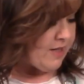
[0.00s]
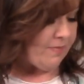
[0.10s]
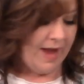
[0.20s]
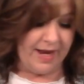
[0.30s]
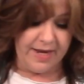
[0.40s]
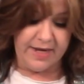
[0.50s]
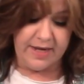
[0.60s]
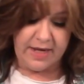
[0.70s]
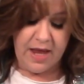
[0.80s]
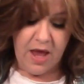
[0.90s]
it back, and
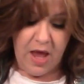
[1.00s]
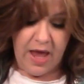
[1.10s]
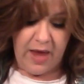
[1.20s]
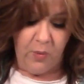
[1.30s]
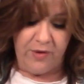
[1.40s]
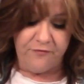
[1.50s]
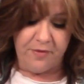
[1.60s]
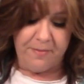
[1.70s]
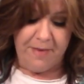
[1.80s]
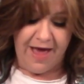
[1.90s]
then it went
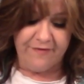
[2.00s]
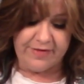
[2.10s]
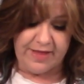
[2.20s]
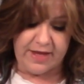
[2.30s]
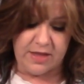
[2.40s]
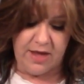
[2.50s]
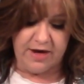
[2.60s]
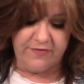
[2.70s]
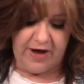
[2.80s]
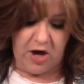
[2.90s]
from having like a lot
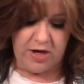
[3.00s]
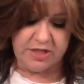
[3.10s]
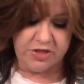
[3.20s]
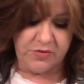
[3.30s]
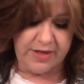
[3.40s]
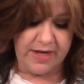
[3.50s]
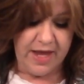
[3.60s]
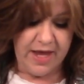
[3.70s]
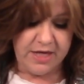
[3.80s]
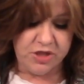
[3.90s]
of air into it
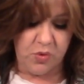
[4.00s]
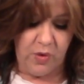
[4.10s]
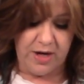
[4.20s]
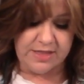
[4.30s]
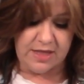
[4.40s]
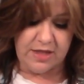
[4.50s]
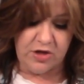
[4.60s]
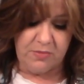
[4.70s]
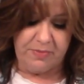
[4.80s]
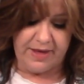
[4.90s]
to where it's a
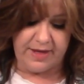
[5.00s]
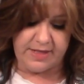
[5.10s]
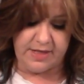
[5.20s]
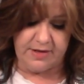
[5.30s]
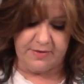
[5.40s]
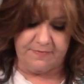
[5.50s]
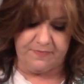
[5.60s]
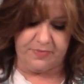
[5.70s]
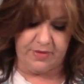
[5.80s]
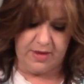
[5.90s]
little bit
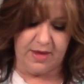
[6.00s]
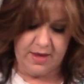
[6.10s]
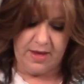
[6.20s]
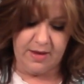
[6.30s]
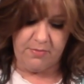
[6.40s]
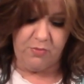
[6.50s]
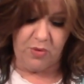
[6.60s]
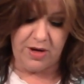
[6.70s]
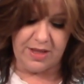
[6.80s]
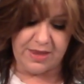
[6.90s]

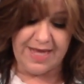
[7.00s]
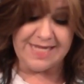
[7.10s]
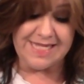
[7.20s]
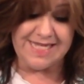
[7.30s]
less